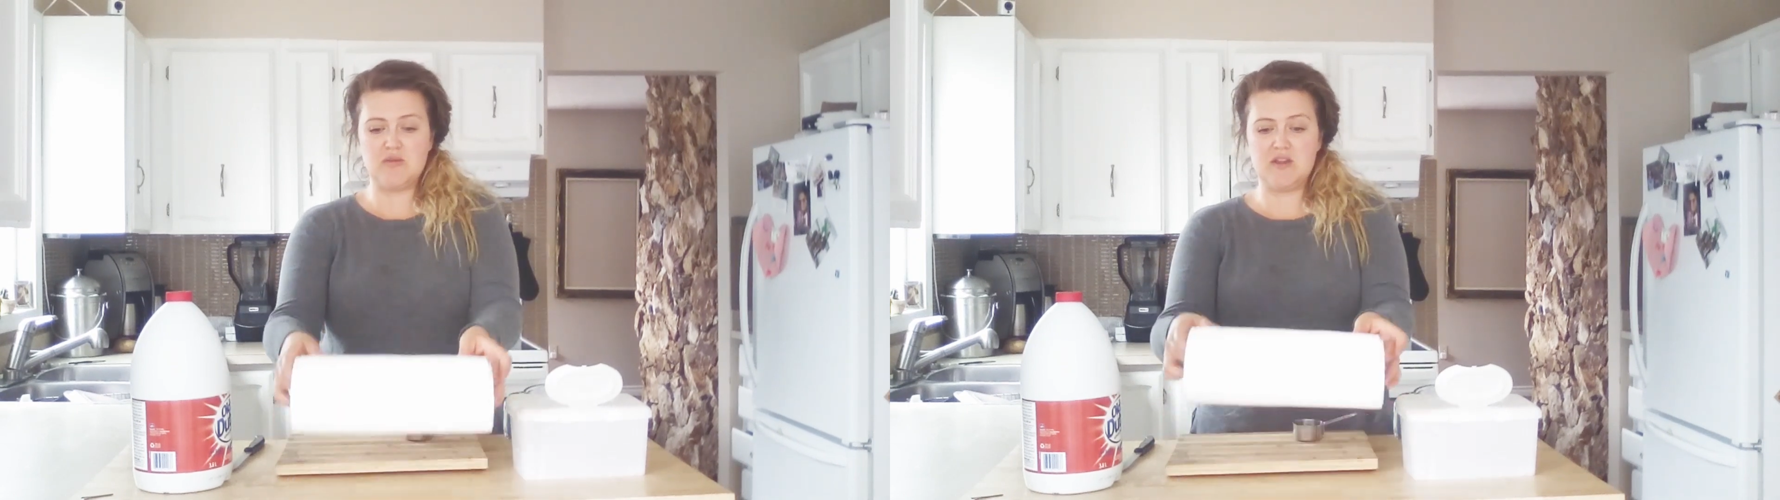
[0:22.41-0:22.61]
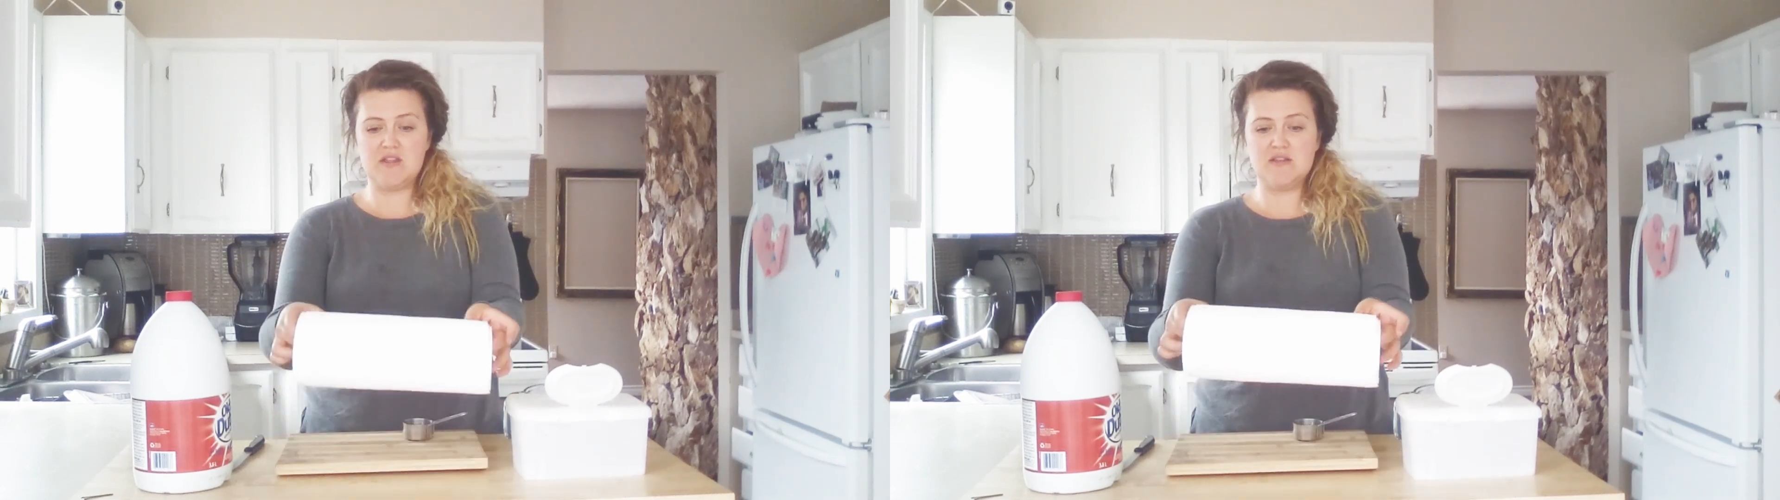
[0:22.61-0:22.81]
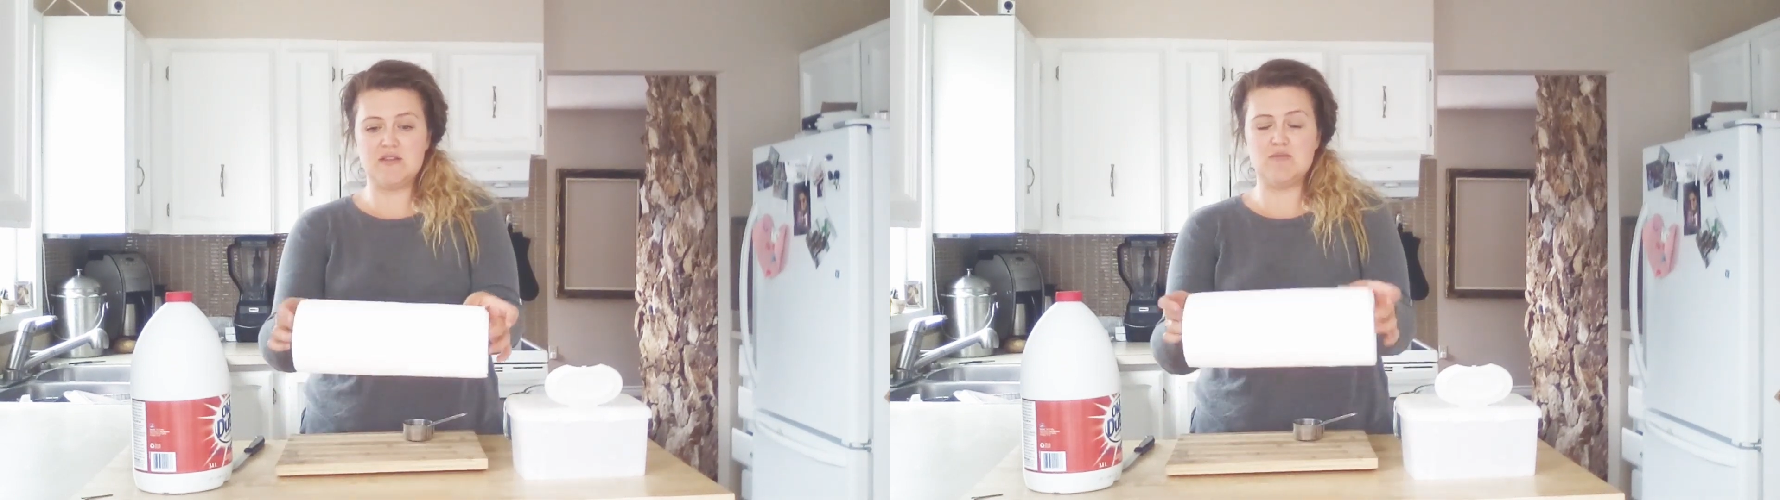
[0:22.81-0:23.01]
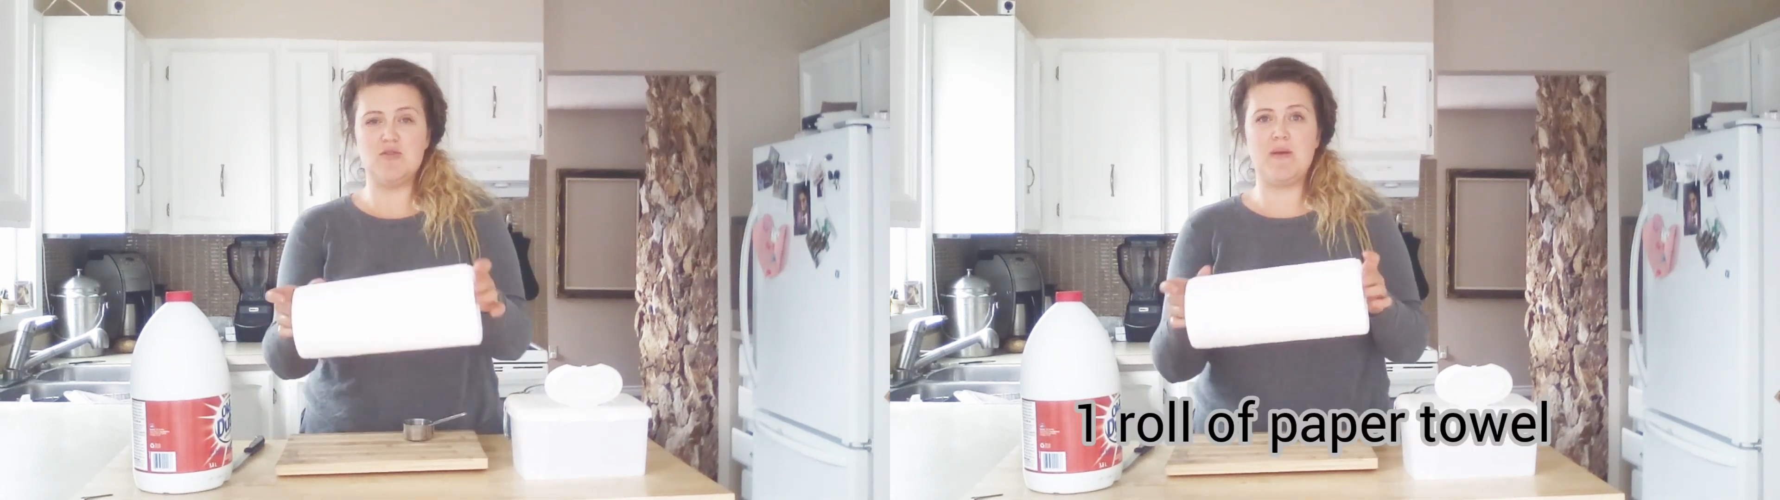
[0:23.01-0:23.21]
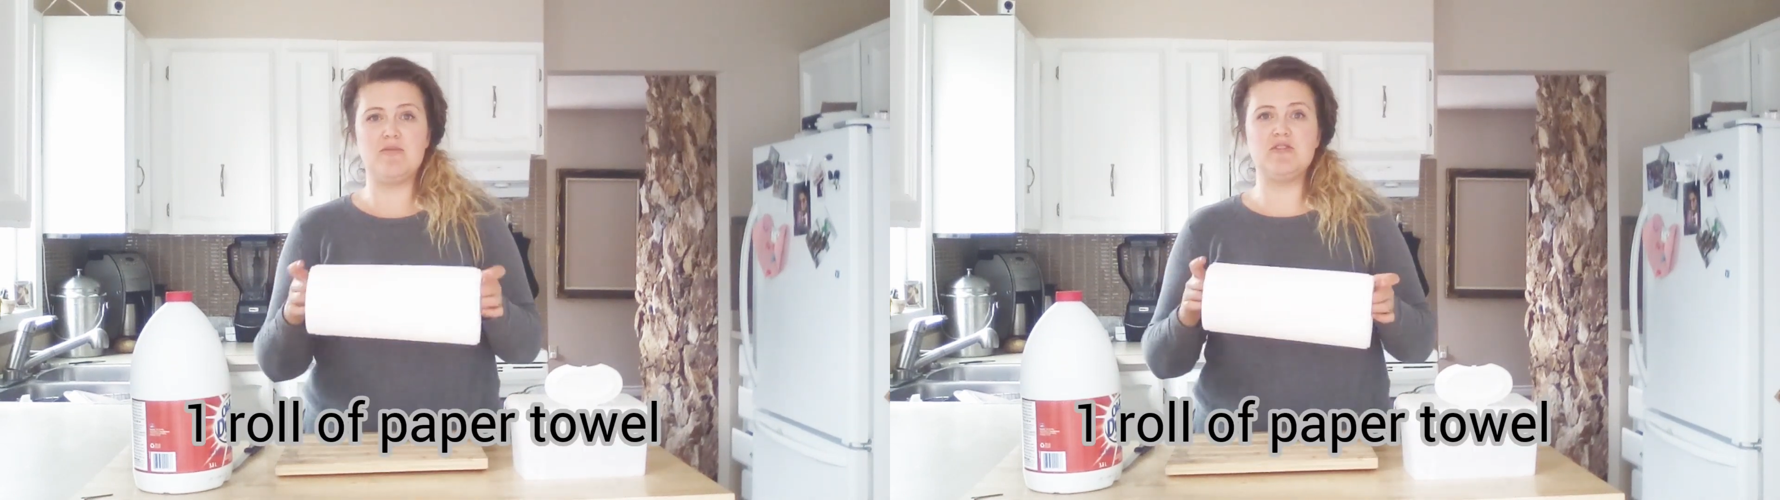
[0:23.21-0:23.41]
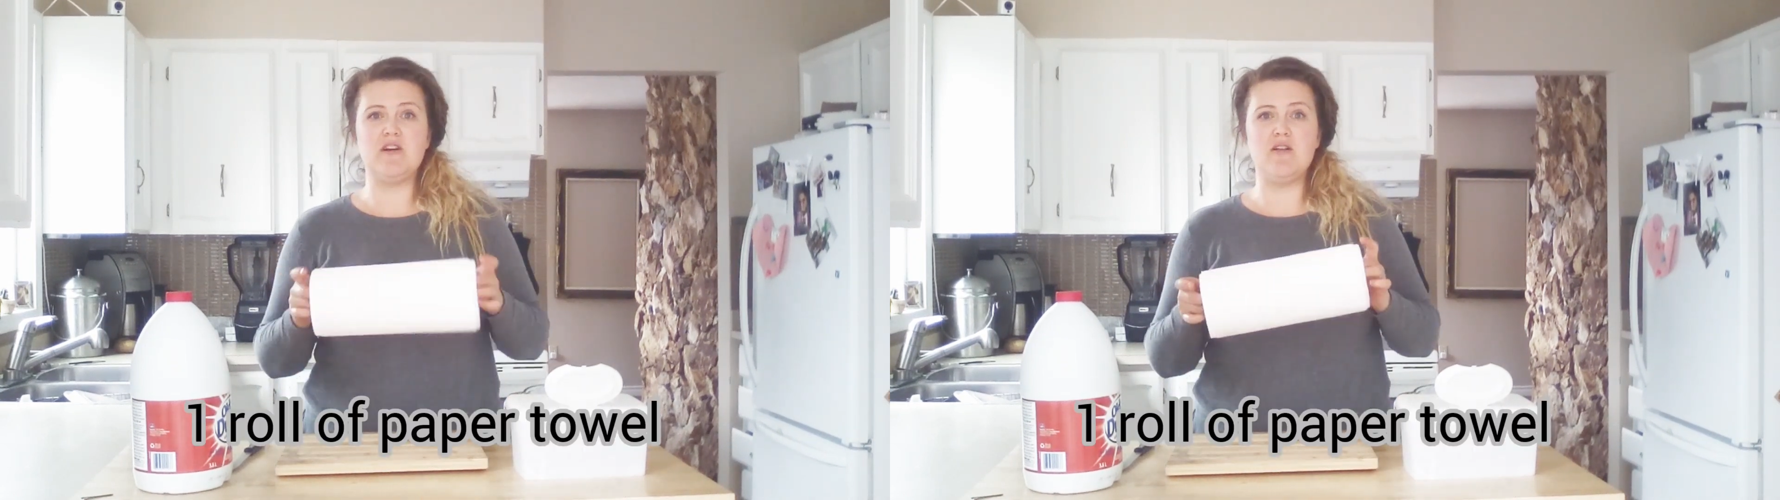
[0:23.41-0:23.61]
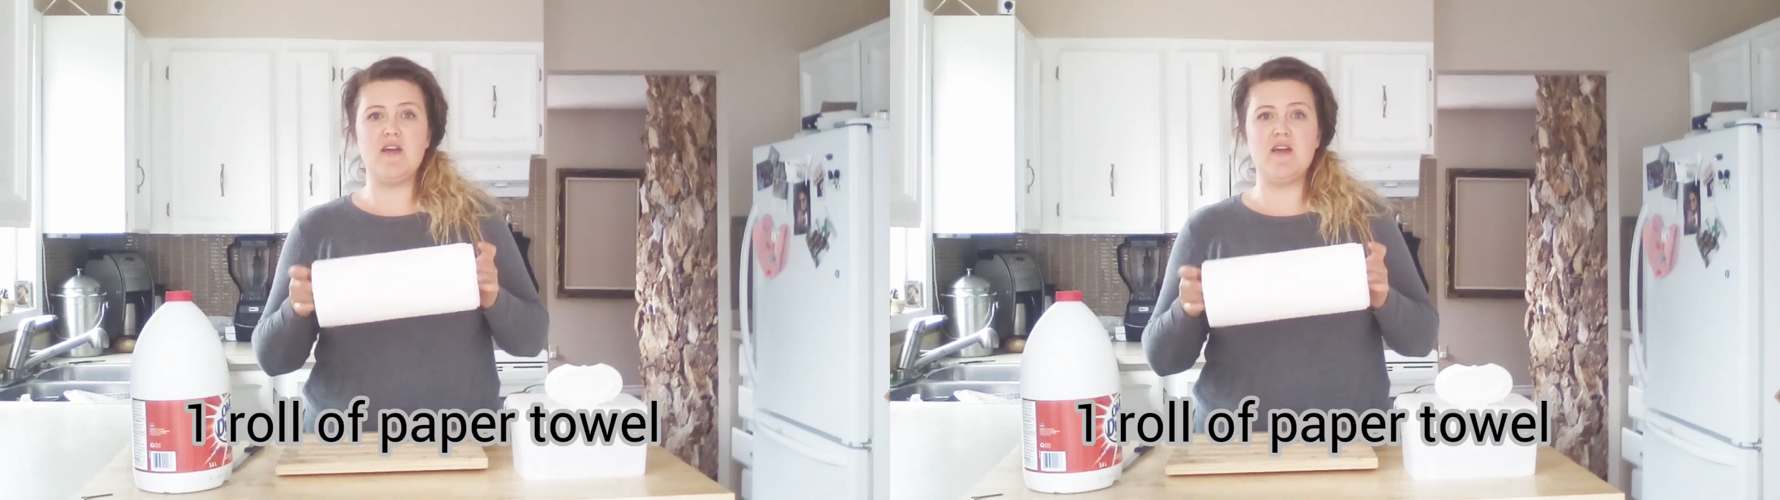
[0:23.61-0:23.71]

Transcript: with some good paper towel.